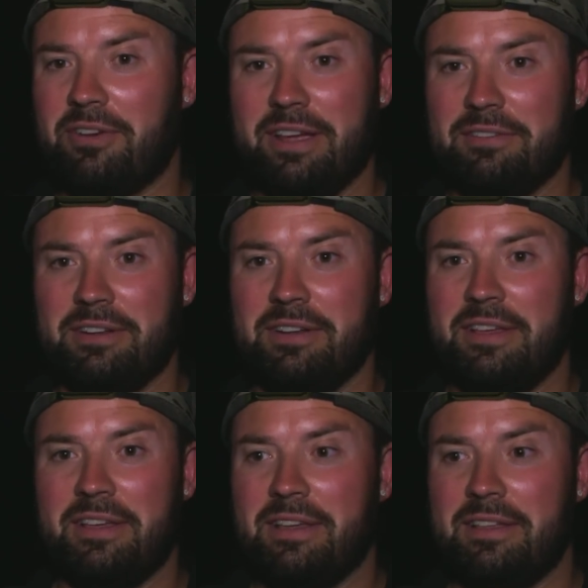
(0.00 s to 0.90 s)
not even
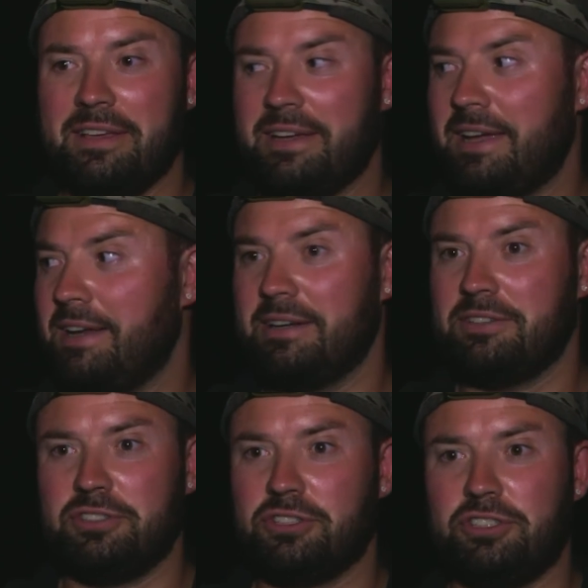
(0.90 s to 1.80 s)
thinking,
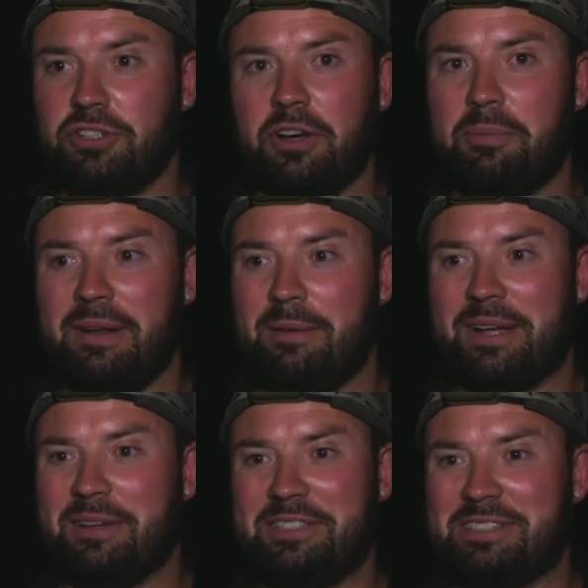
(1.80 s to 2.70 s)
just shut up and let me
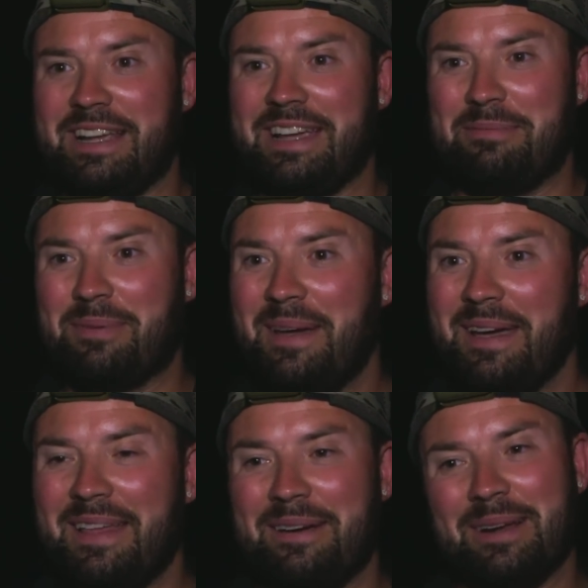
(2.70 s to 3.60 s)
go to sleep.
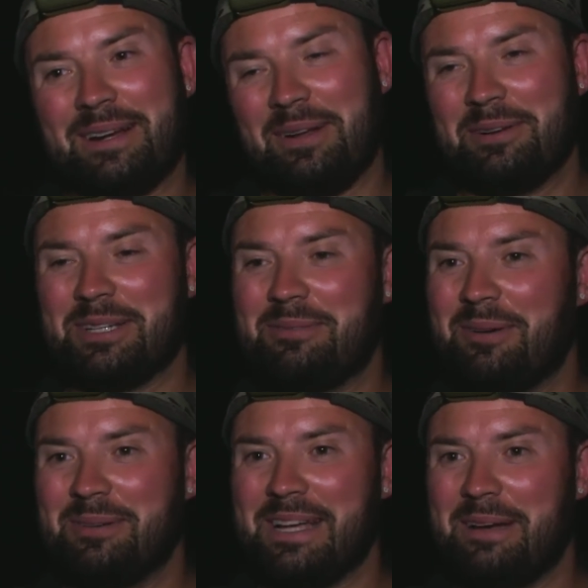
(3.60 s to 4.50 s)
And then when I clocked on
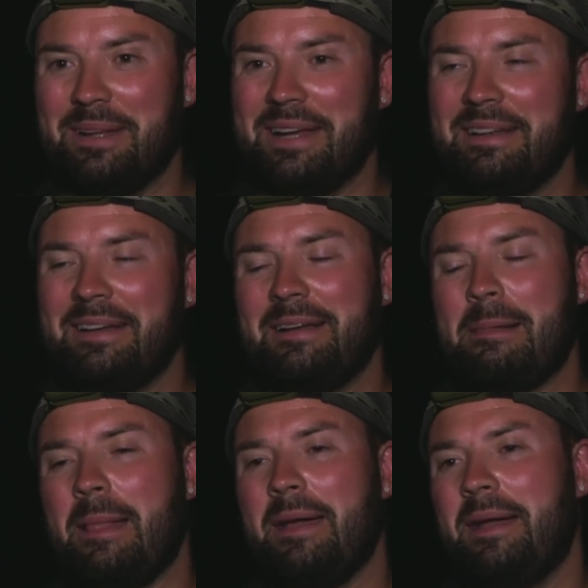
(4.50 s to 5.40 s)
what was happening,
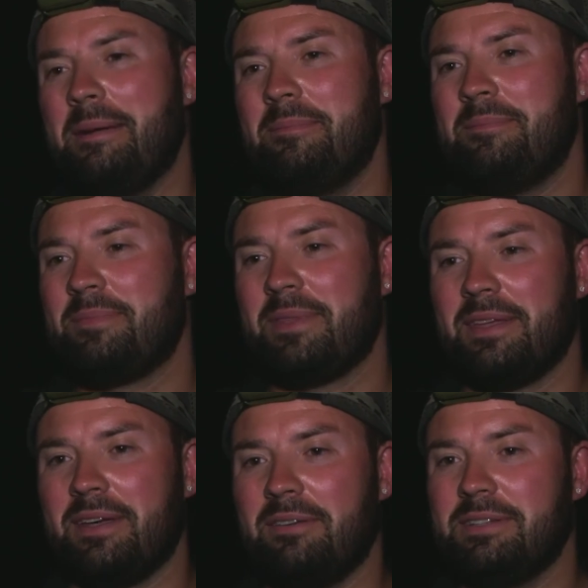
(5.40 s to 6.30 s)

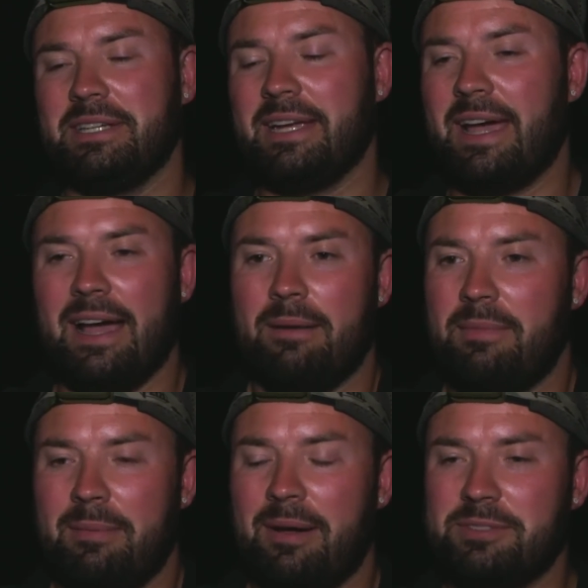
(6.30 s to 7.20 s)
obviously, yeah,
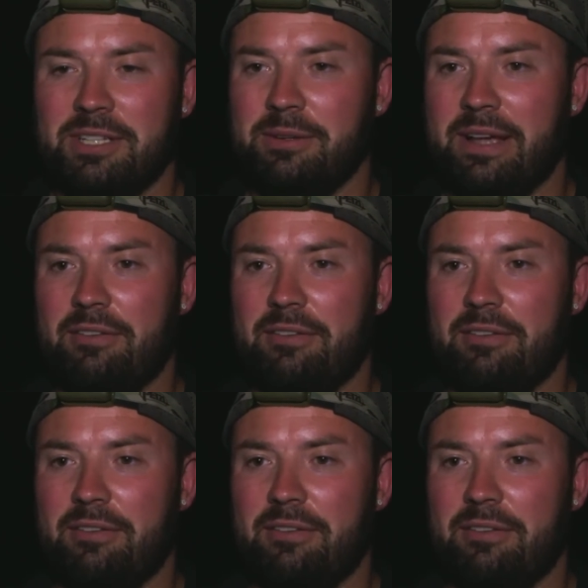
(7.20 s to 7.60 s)
I'm absolutely